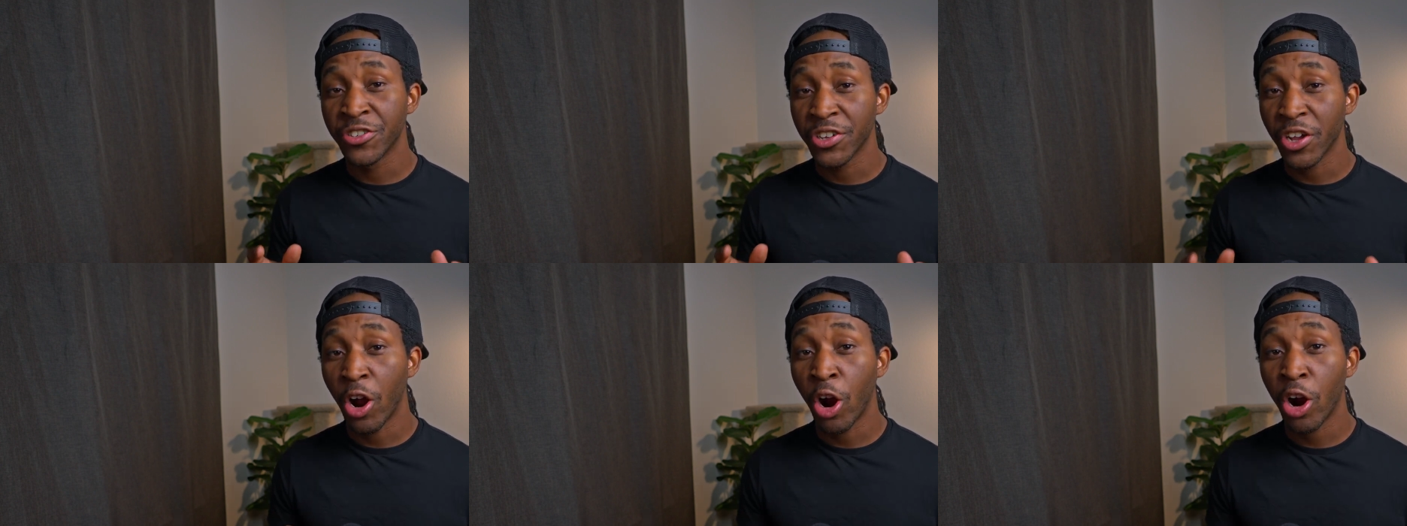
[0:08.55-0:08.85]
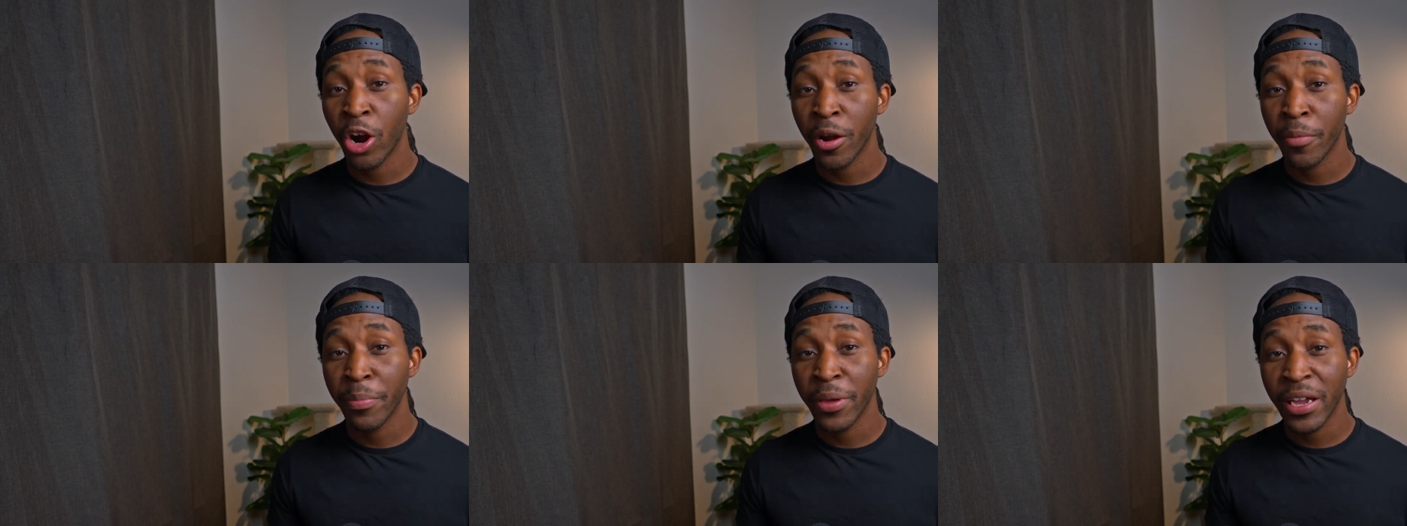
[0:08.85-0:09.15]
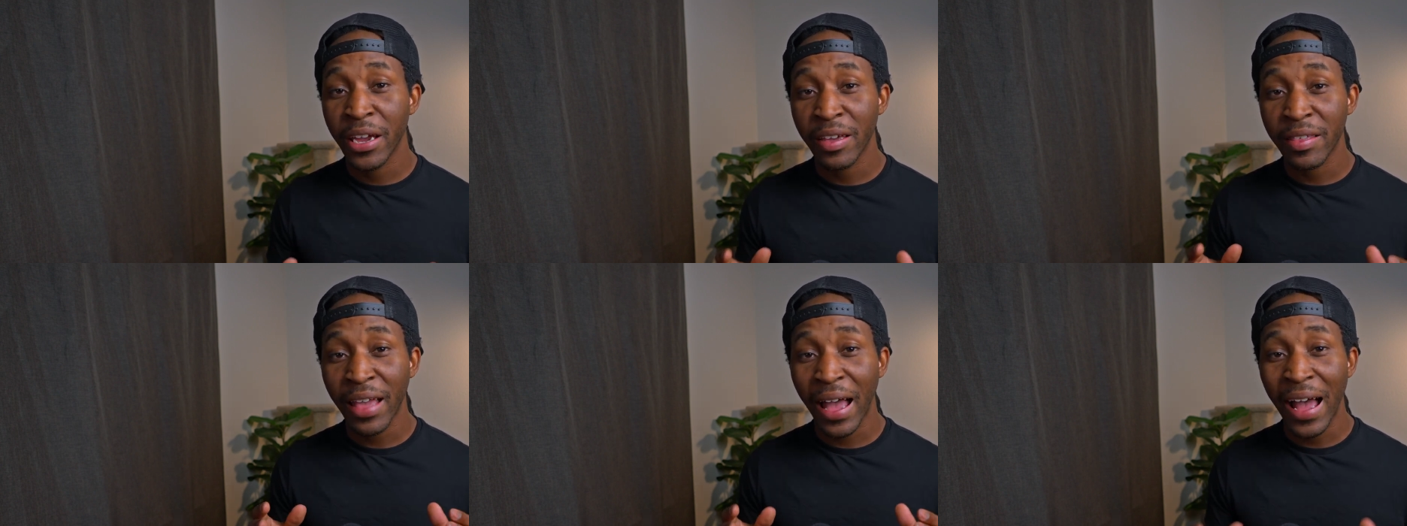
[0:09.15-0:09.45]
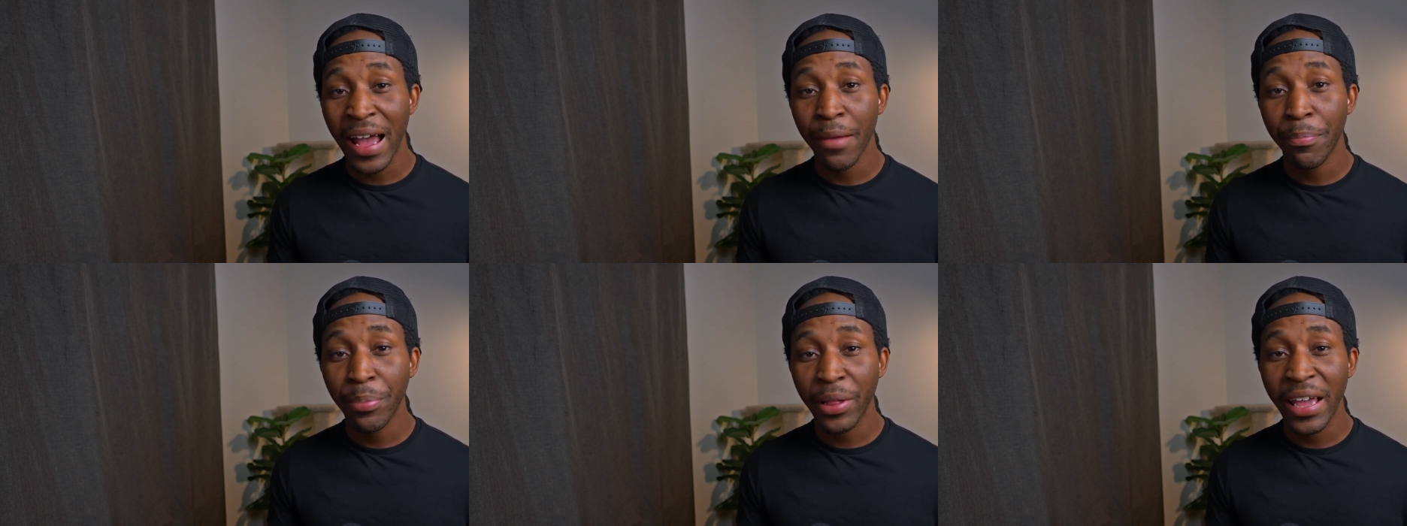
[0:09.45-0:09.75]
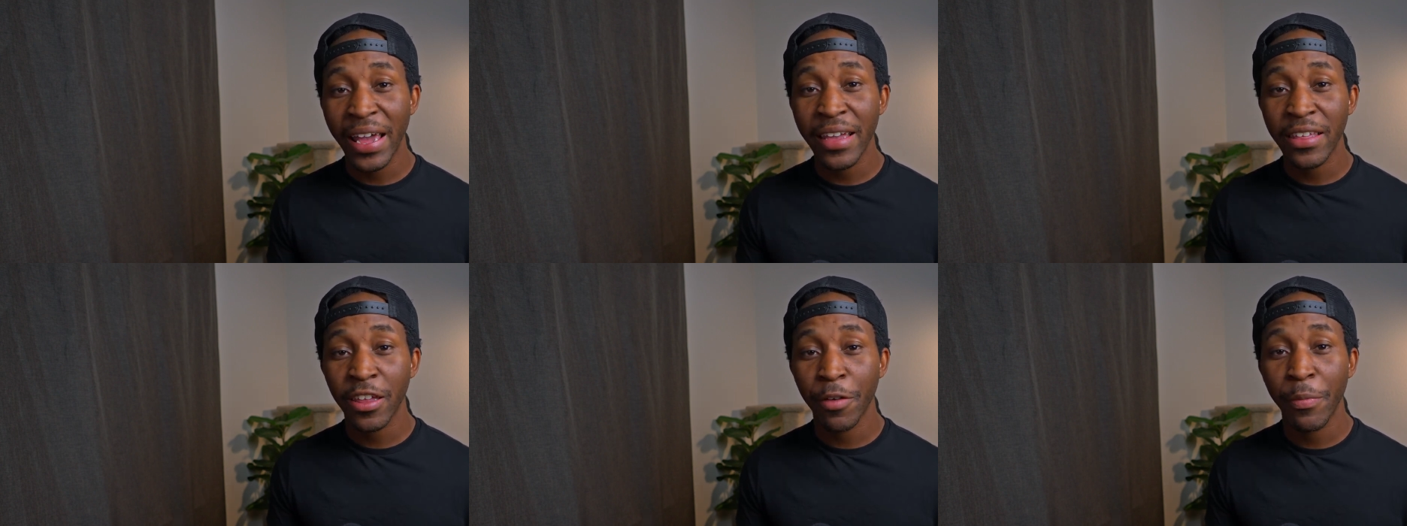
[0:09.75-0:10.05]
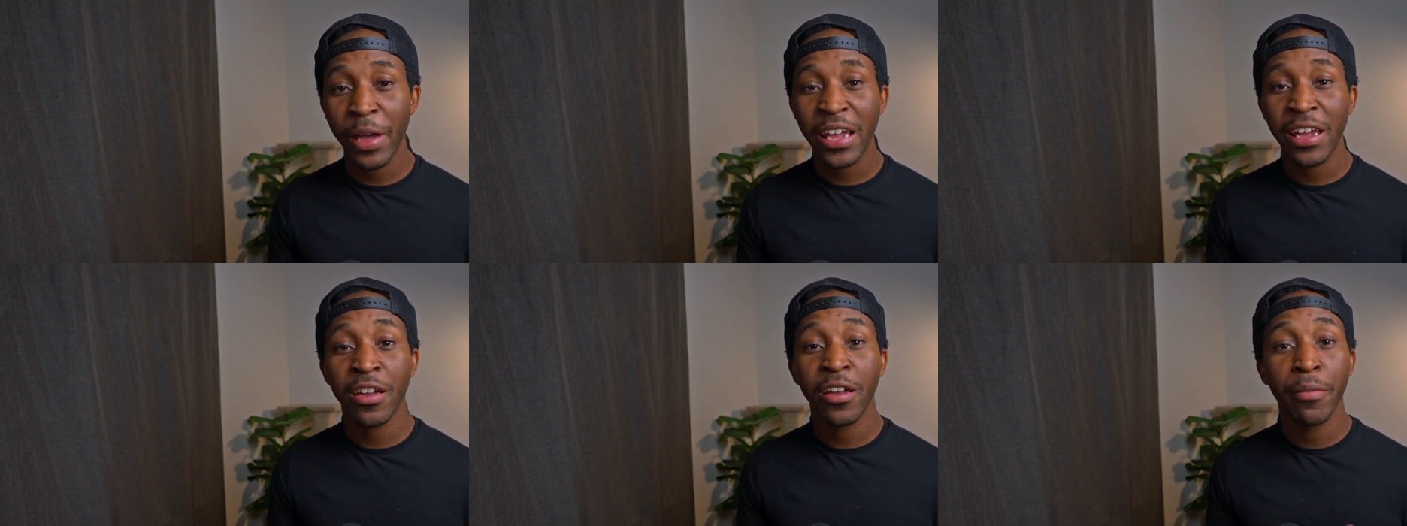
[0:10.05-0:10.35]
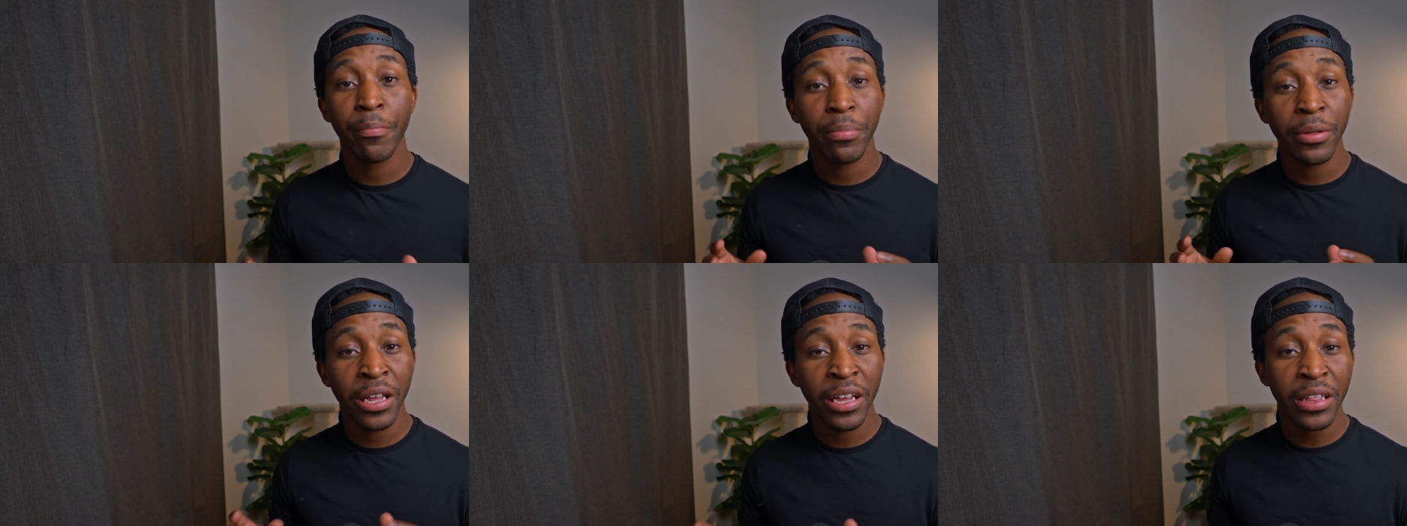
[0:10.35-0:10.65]
are because I plan to make a
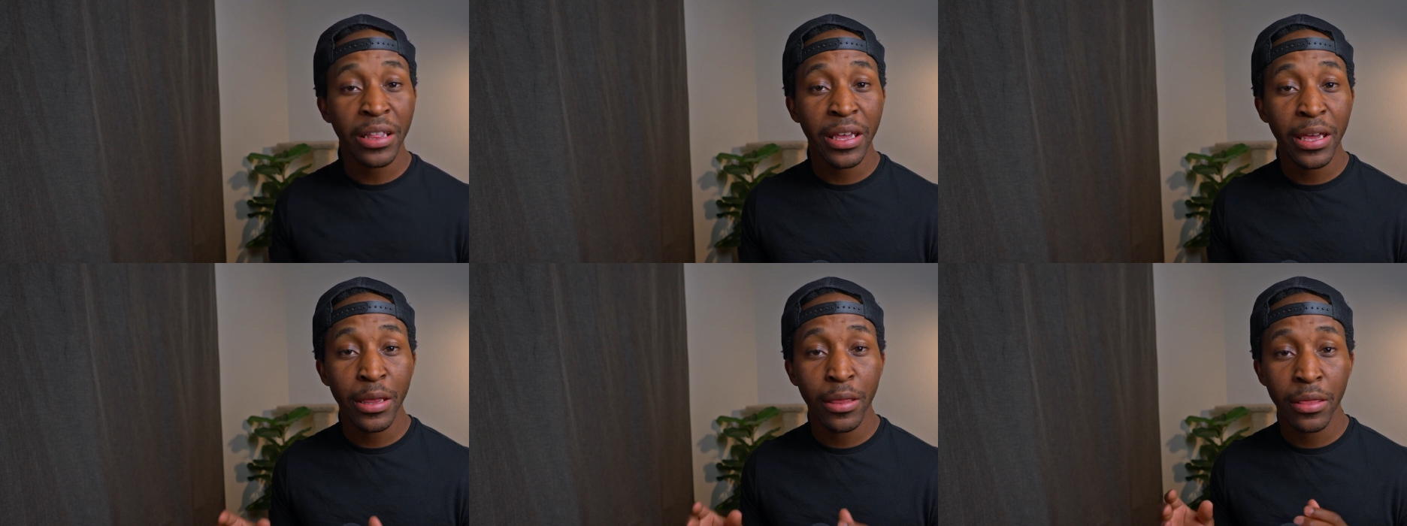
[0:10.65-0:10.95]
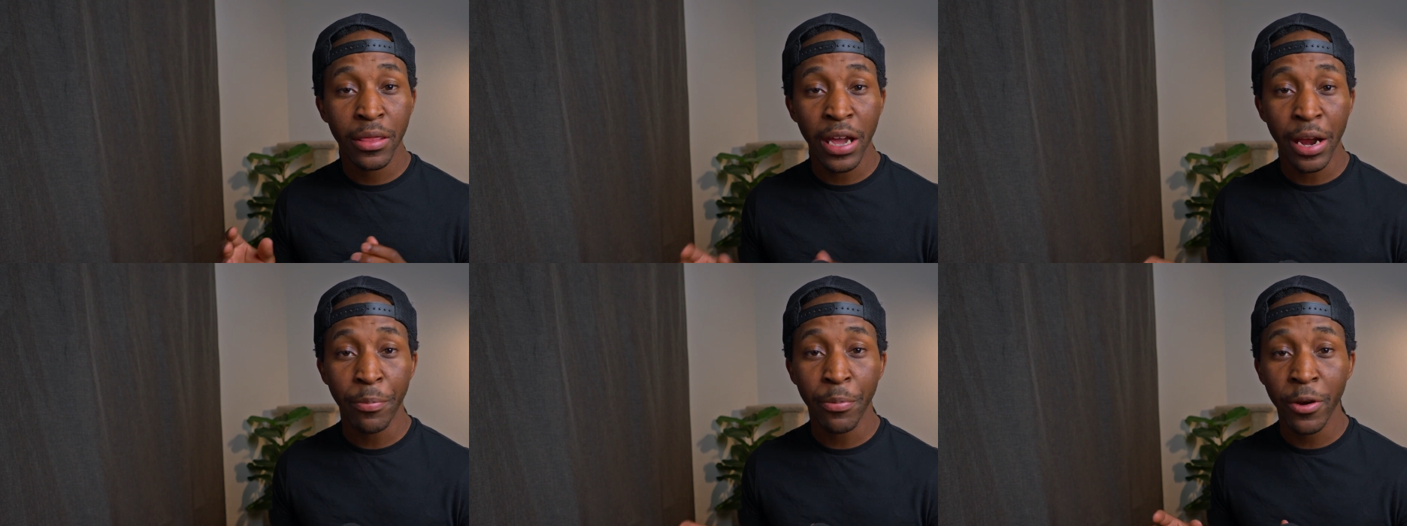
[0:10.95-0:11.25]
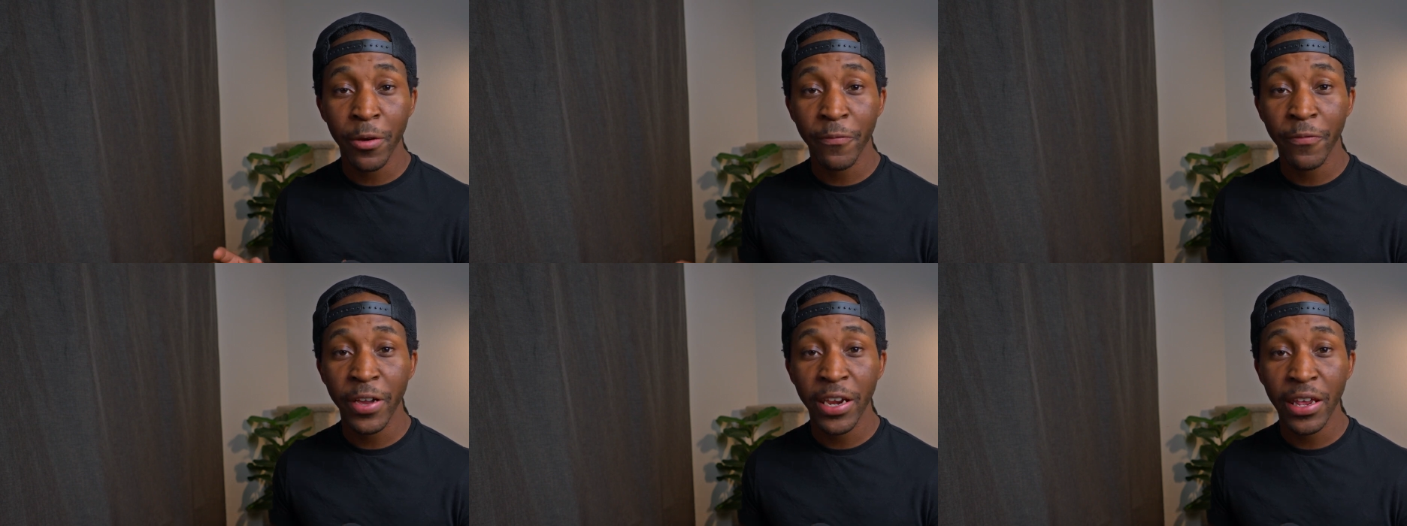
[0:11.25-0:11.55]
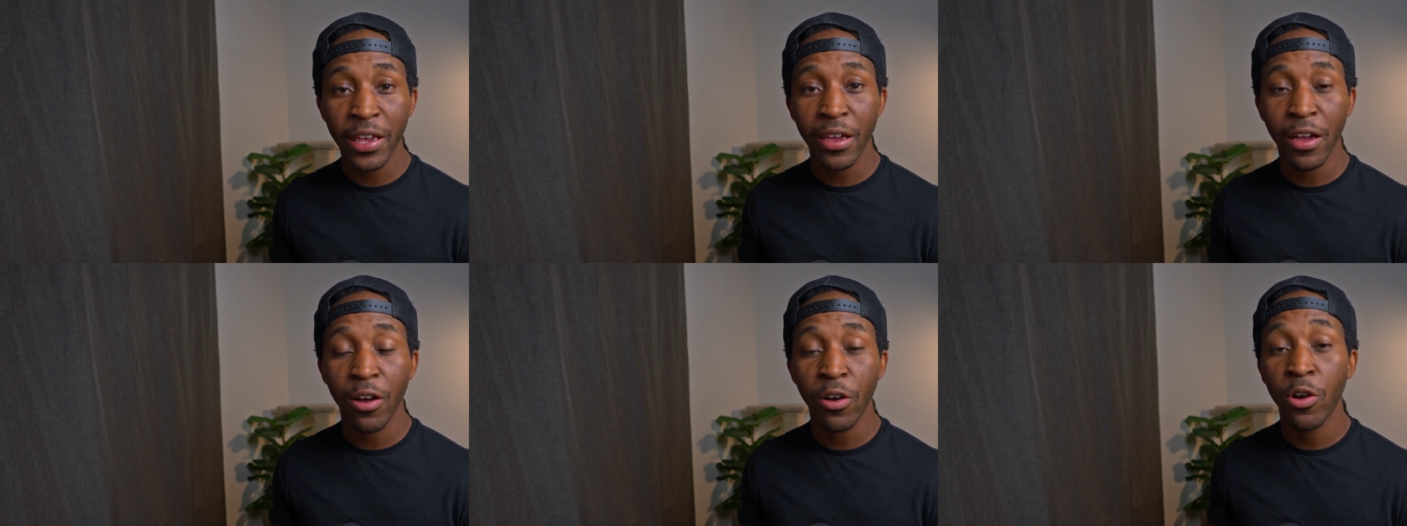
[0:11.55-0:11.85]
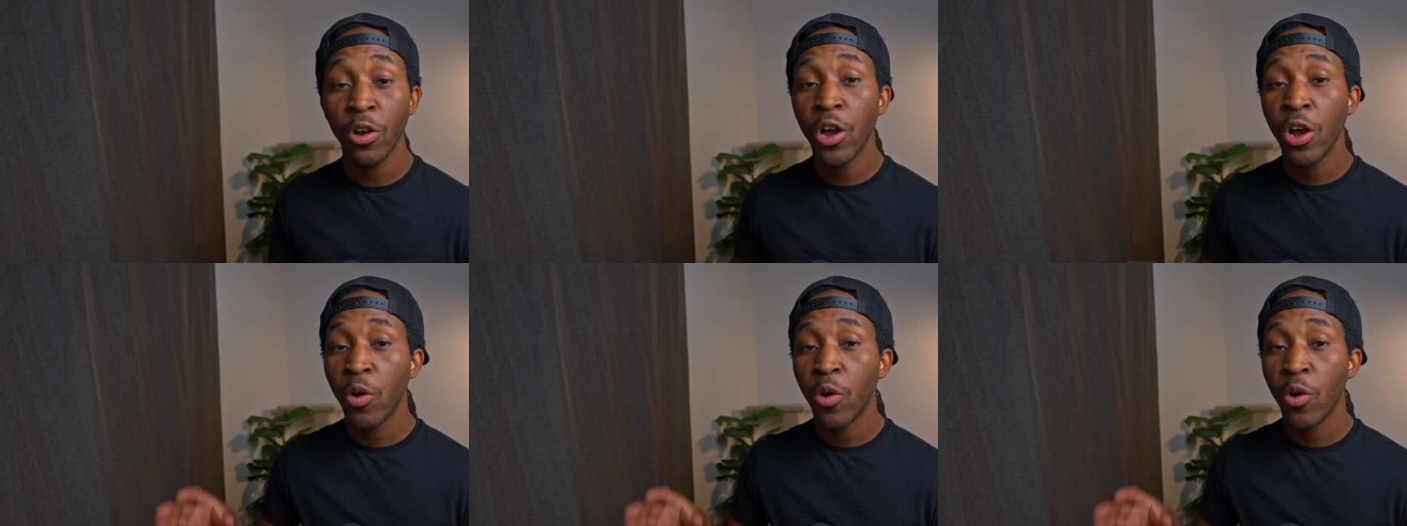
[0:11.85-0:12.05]
completely separate video